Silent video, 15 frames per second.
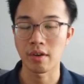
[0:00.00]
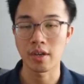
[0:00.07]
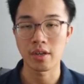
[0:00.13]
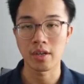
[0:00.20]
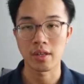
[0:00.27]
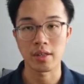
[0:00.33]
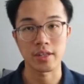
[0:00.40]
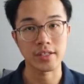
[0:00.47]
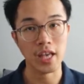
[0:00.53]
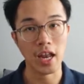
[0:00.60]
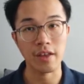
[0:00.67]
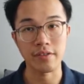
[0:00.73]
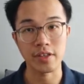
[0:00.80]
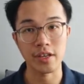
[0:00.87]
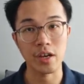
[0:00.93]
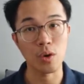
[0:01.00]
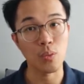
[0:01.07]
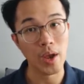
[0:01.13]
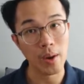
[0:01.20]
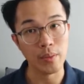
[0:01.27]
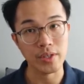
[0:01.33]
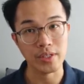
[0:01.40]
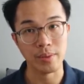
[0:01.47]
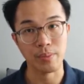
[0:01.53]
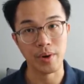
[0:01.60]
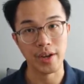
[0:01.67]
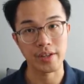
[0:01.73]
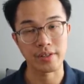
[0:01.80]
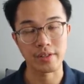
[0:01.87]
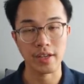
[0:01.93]
The start of the year, where was the
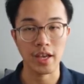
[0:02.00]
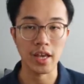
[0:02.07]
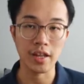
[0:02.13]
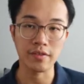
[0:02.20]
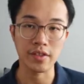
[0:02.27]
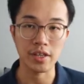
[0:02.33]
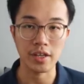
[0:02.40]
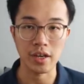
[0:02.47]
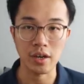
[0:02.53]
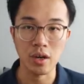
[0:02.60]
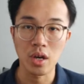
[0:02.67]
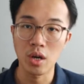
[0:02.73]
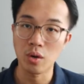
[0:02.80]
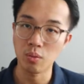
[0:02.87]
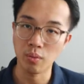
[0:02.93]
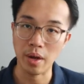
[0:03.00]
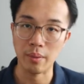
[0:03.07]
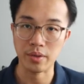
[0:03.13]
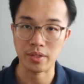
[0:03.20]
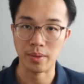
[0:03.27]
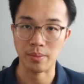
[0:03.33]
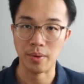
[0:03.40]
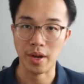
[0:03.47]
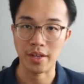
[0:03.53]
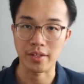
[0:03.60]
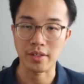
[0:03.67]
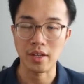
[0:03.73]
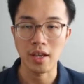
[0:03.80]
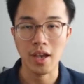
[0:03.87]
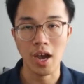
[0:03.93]
price? End of the year, where was the price?
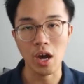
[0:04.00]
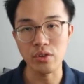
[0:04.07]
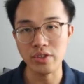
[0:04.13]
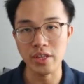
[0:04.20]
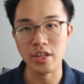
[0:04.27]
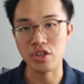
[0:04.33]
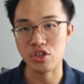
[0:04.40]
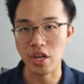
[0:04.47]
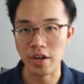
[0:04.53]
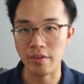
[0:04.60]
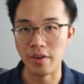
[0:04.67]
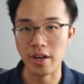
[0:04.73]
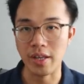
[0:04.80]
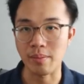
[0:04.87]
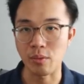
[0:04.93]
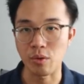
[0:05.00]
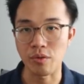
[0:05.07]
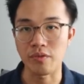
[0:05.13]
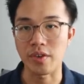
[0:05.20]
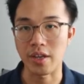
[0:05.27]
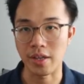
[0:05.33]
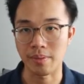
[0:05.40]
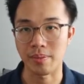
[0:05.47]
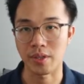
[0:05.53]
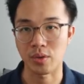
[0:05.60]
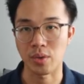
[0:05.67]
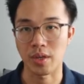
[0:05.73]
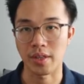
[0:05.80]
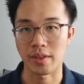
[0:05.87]
How did it generally move in between?